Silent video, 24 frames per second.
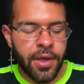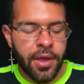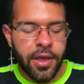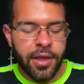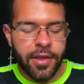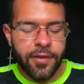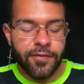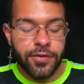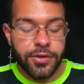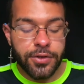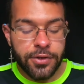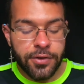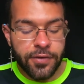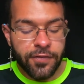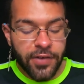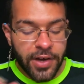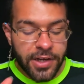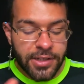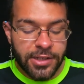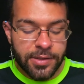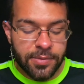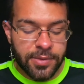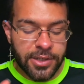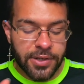if you do
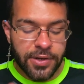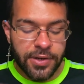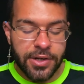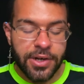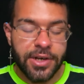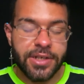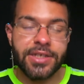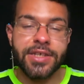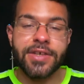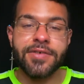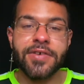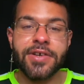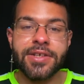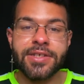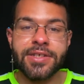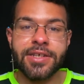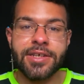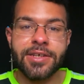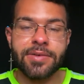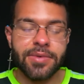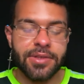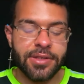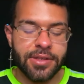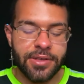find some tarot cards that
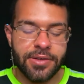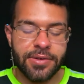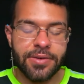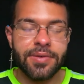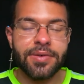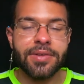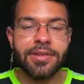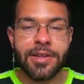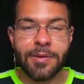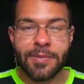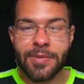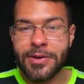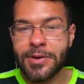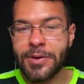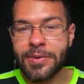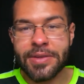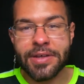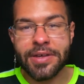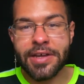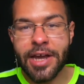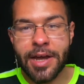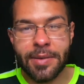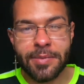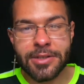resonate with you, let me know in
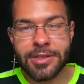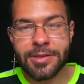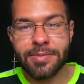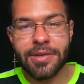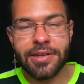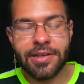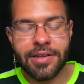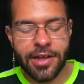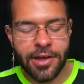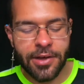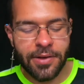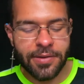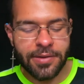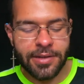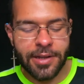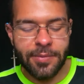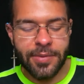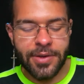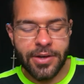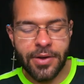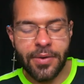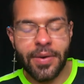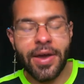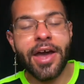the comments below. Let
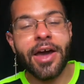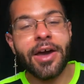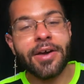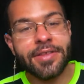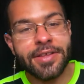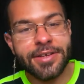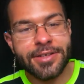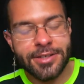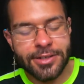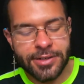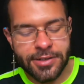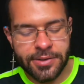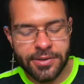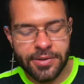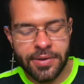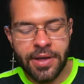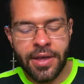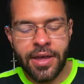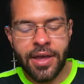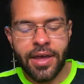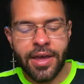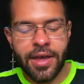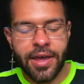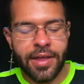me know how they do.
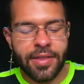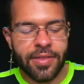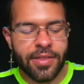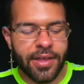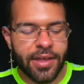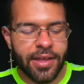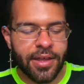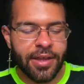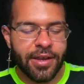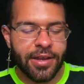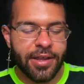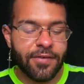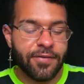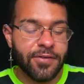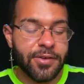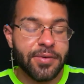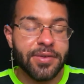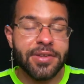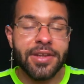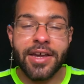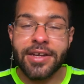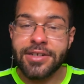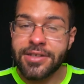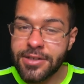And then if you
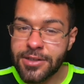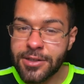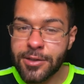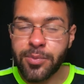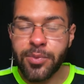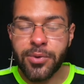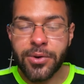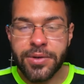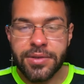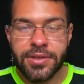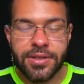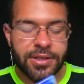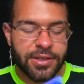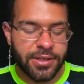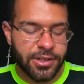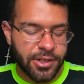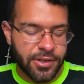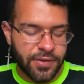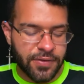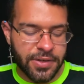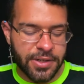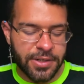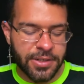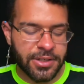would like to support this
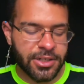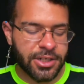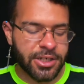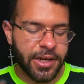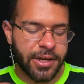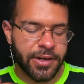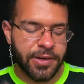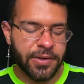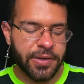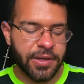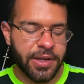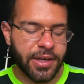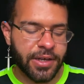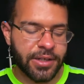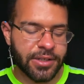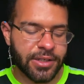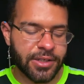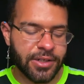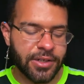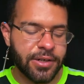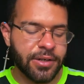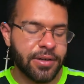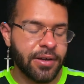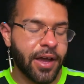tarot reading channel,
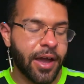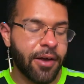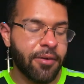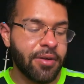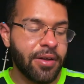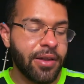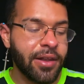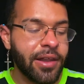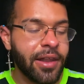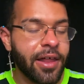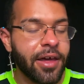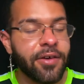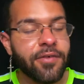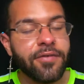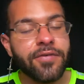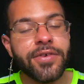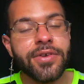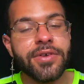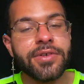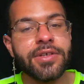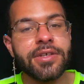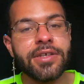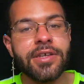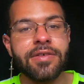Cancer, I would love for
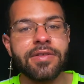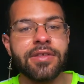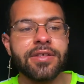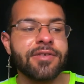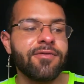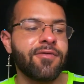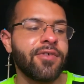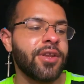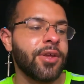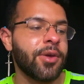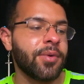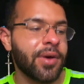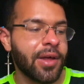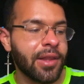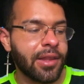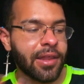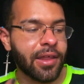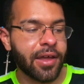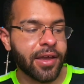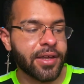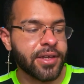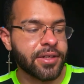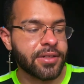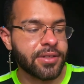you to give this video a
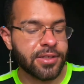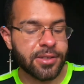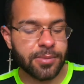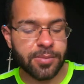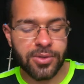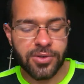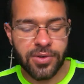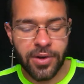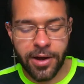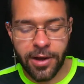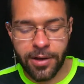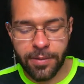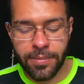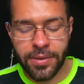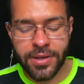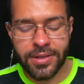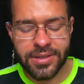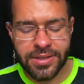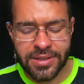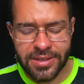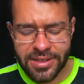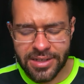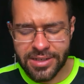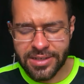like and subscribe
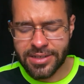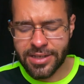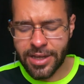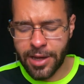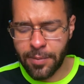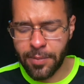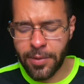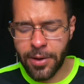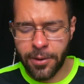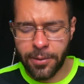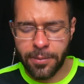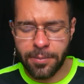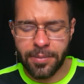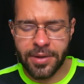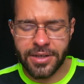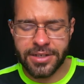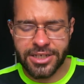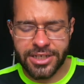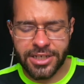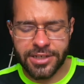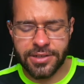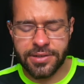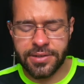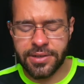because it does help out my
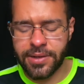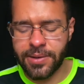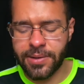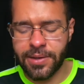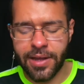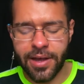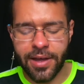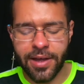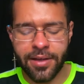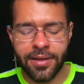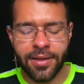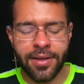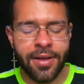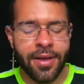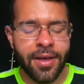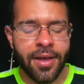channel a lot.